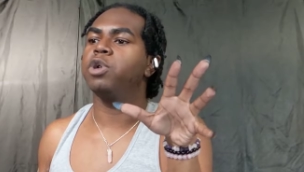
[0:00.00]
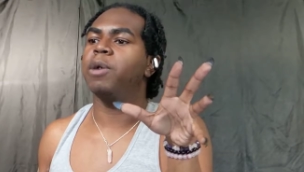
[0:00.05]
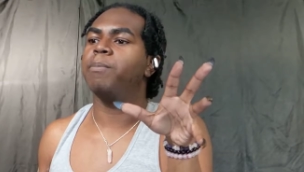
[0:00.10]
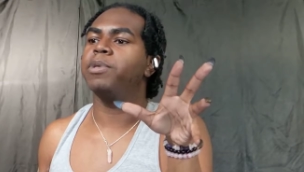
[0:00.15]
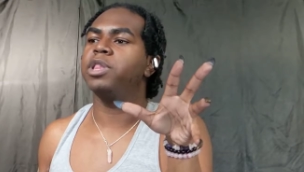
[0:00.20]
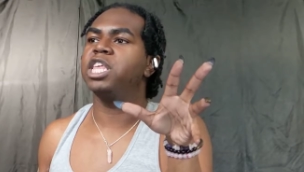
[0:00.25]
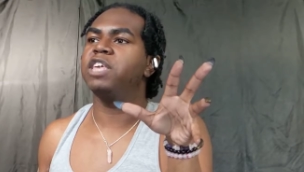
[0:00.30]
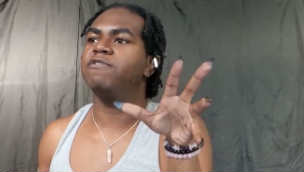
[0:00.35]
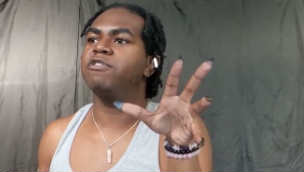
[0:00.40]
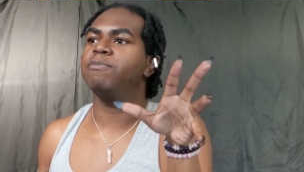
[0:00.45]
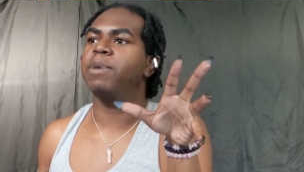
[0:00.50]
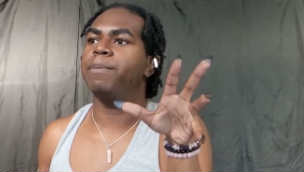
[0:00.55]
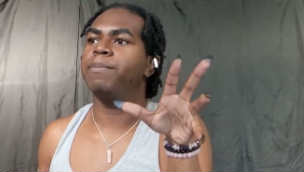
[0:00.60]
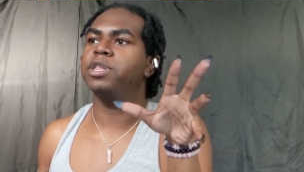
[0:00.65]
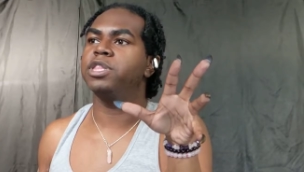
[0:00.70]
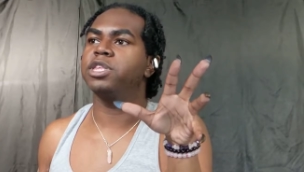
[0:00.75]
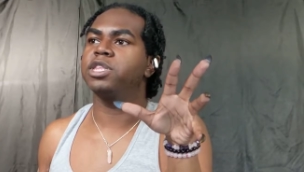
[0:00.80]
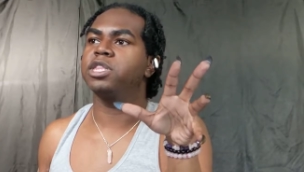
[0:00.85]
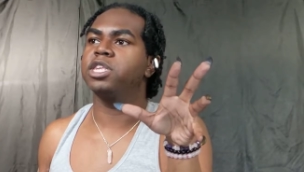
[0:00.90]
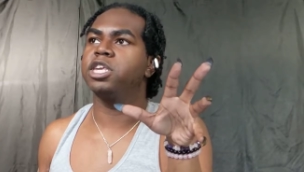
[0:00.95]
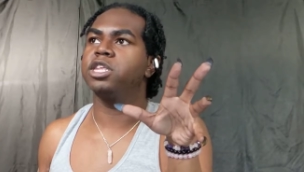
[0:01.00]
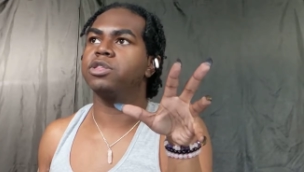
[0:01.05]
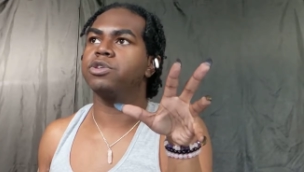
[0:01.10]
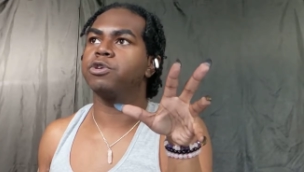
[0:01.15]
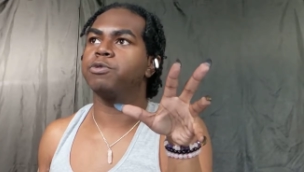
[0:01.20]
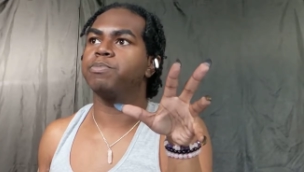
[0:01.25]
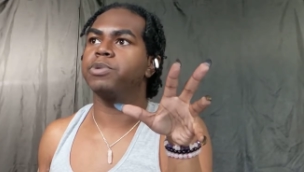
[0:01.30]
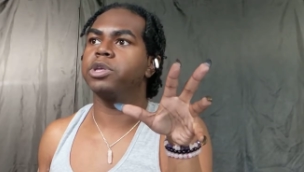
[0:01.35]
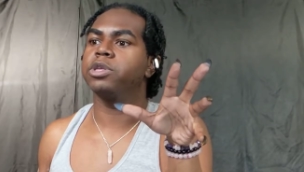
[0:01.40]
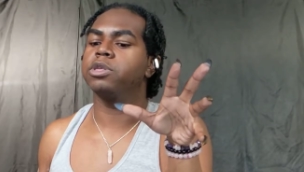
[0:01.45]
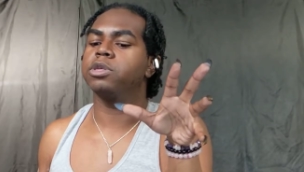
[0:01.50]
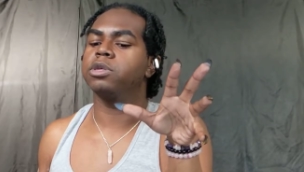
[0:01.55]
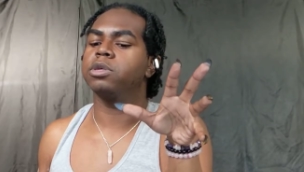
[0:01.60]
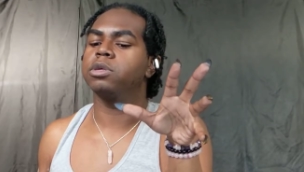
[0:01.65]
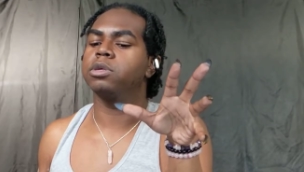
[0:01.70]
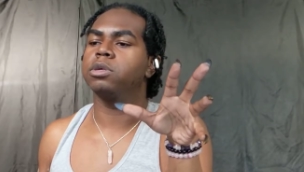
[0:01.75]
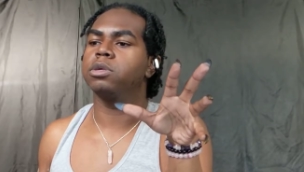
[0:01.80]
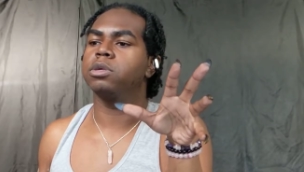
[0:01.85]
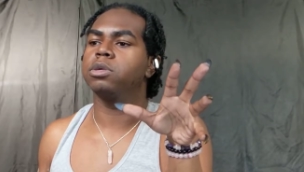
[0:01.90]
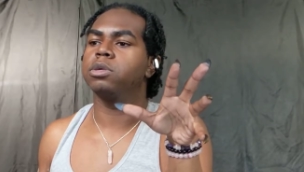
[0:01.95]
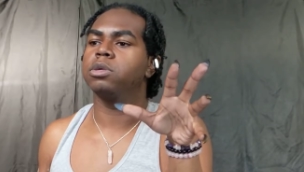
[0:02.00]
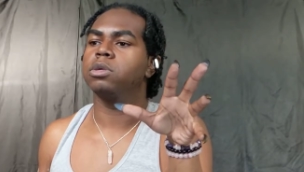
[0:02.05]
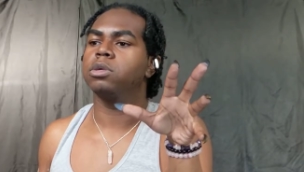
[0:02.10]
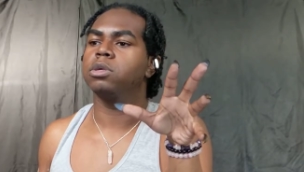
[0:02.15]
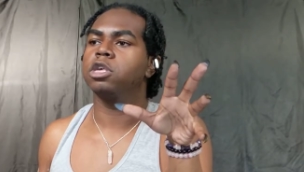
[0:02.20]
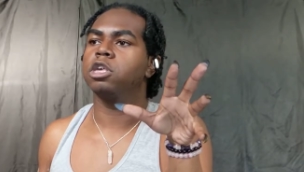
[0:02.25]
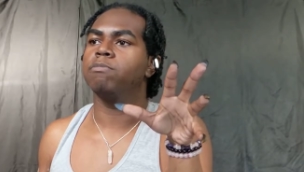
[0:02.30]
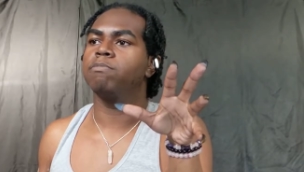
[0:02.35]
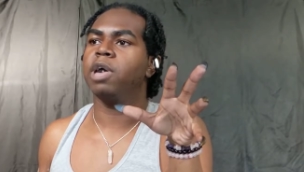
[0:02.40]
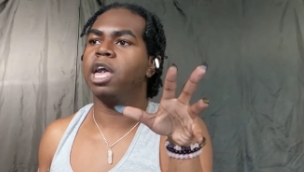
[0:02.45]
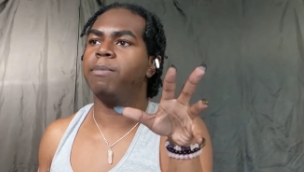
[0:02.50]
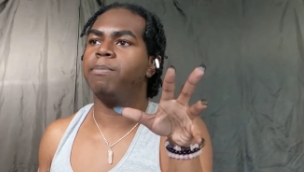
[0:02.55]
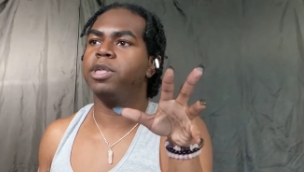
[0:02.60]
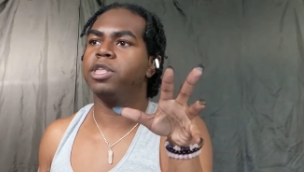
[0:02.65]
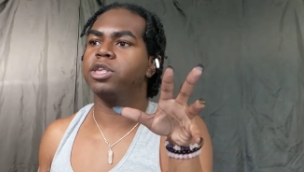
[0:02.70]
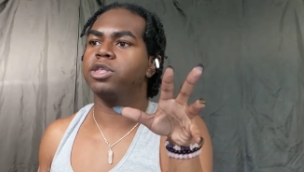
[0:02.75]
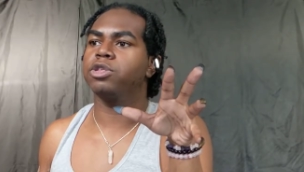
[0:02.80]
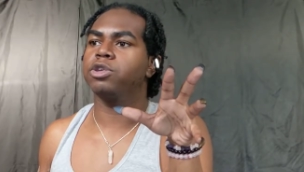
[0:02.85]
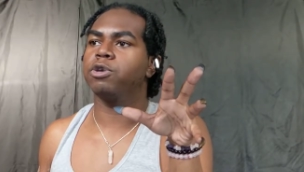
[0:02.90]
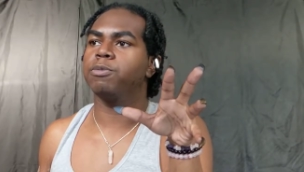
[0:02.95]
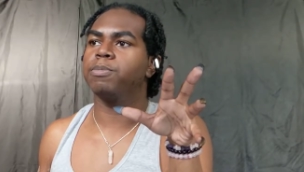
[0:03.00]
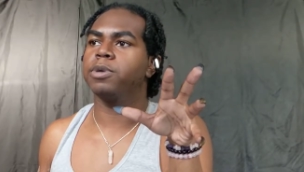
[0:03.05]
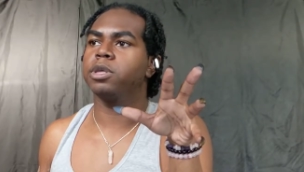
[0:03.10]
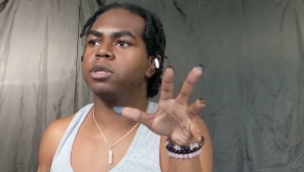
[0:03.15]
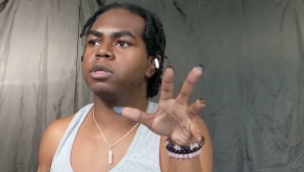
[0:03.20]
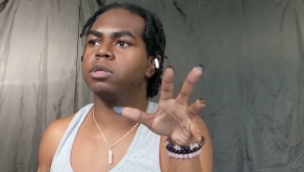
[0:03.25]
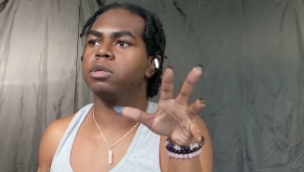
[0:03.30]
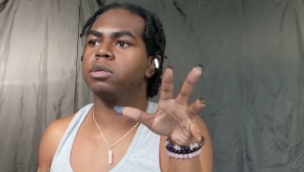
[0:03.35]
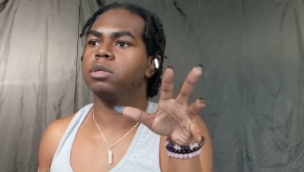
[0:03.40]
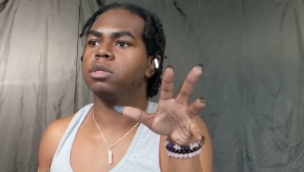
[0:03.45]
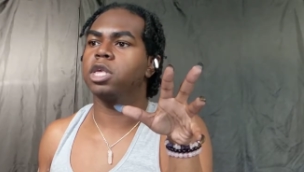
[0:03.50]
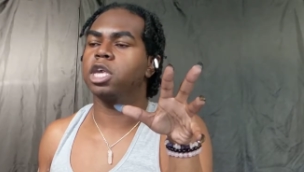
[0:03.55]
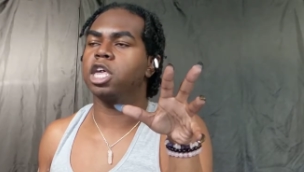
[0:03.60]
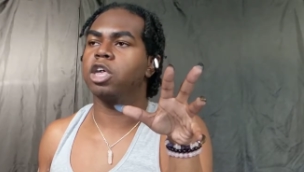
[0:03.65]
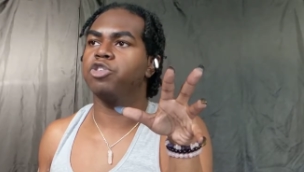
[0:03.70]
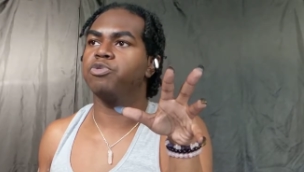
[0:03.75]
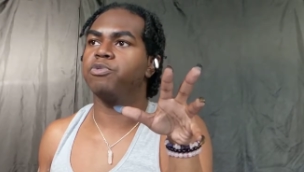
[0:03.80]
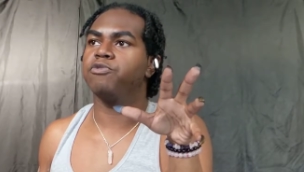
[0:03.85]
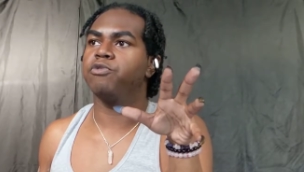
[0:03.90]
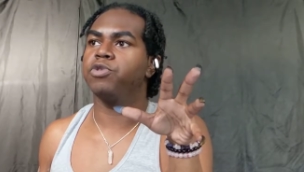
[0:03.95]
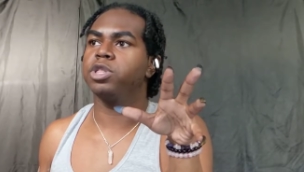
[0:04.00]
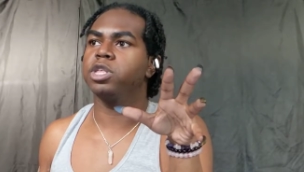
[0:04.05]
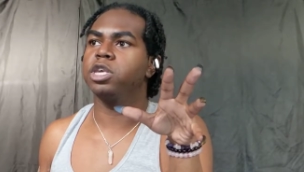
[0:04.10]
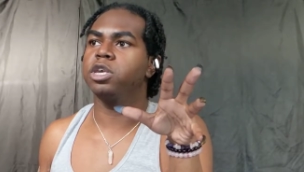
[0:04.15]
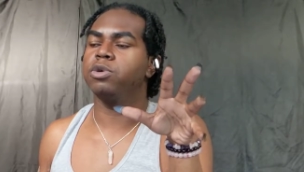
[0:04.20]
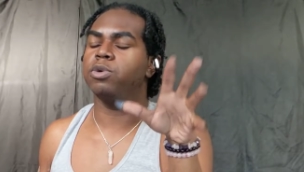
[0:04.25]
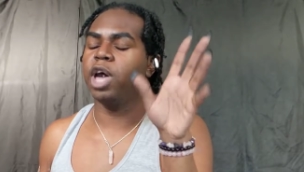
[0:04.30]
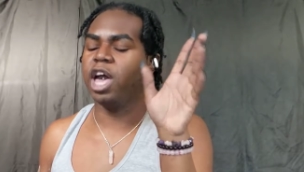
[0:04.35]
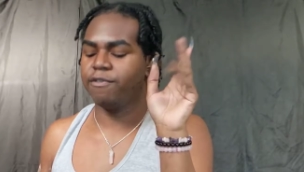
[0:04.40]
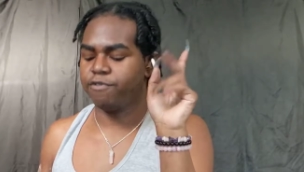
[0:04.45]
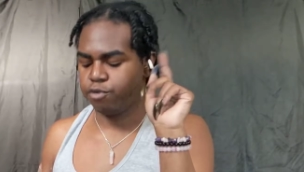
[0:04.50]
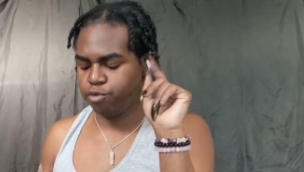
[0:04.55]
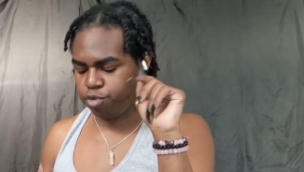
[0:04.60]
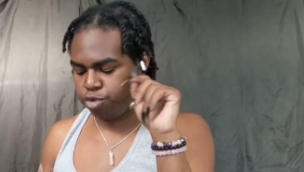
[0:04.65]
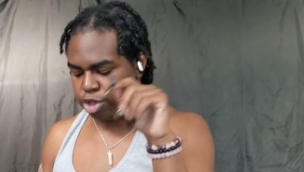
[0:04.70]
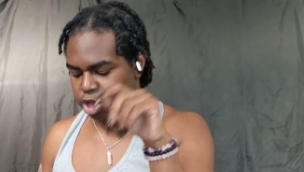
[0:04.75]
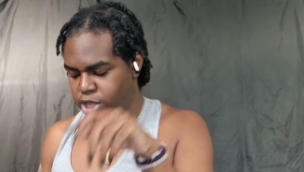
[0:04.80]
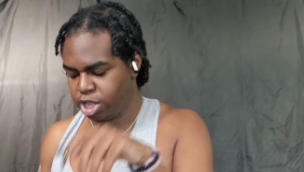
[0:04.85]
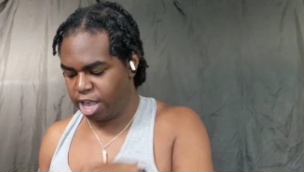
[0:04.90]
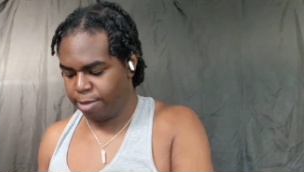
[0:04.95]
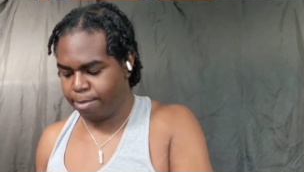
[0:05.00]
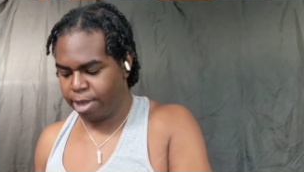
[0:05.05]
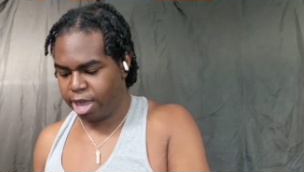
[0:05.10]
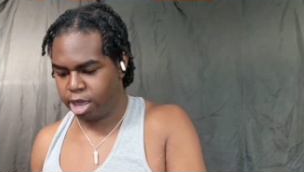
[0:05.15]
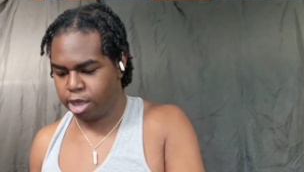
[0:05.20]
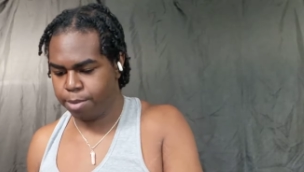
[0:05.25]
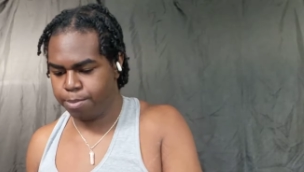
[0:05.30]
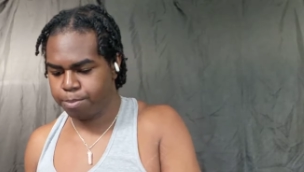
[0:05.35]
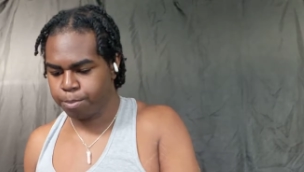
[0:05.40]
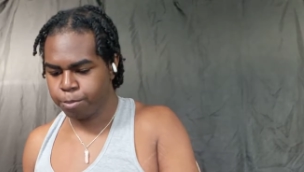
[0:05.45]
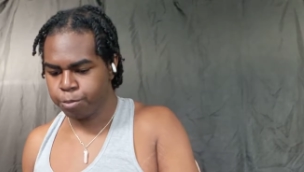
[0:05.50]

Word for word: I believe it might be the sea serpent. It might be the serpent that comes before the eagle. I have to look that back up.